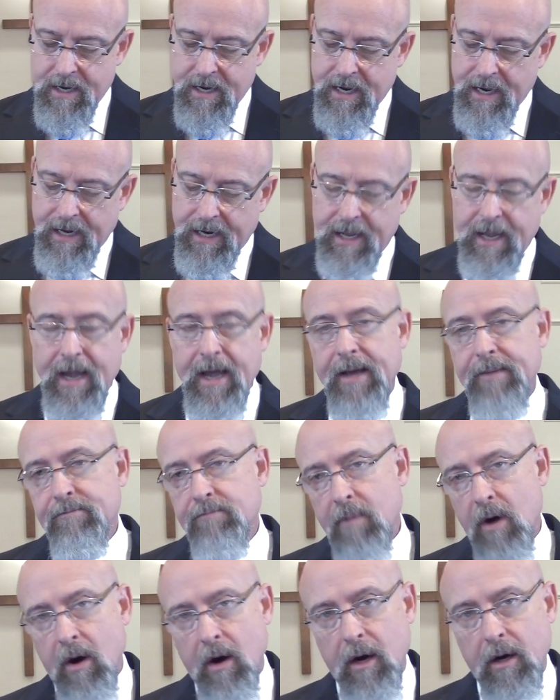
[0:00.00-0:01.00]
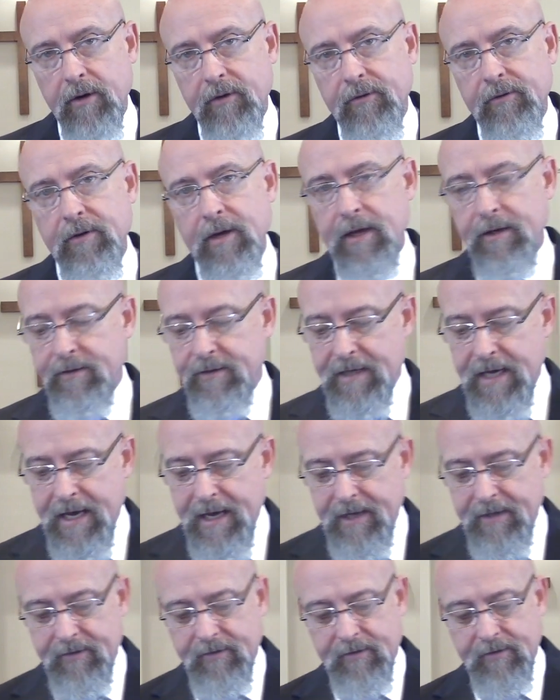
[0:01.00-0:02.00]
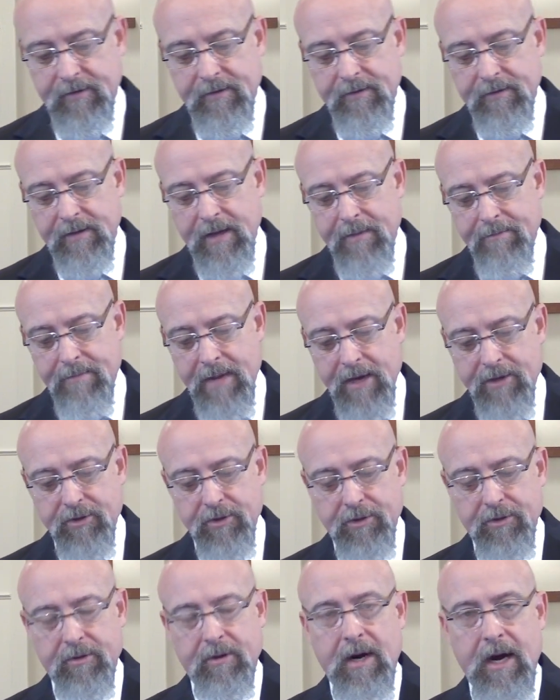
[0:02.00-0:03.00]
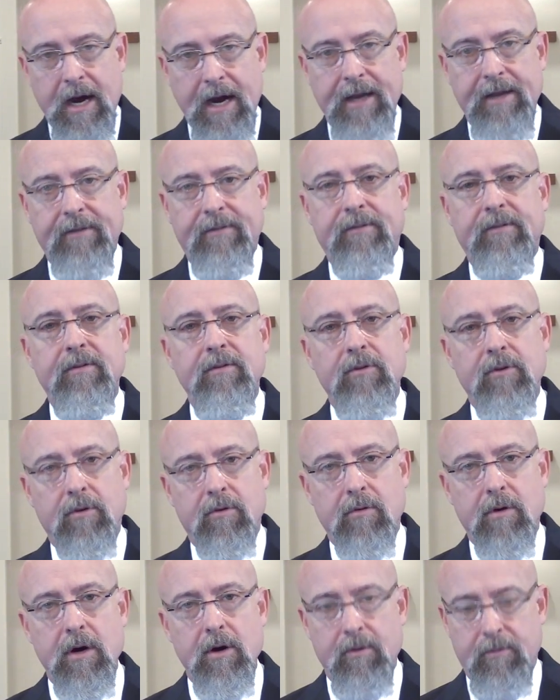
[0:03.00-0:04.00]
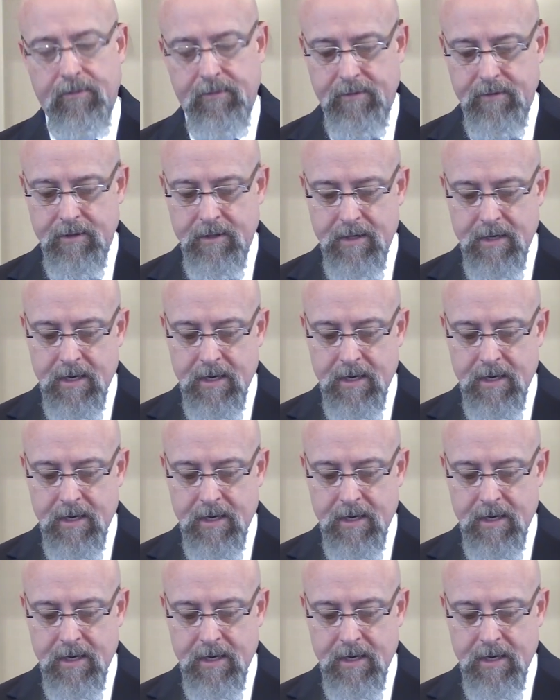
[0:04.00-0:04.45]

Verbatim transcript: and it had marks and dates that measured your height and your growth.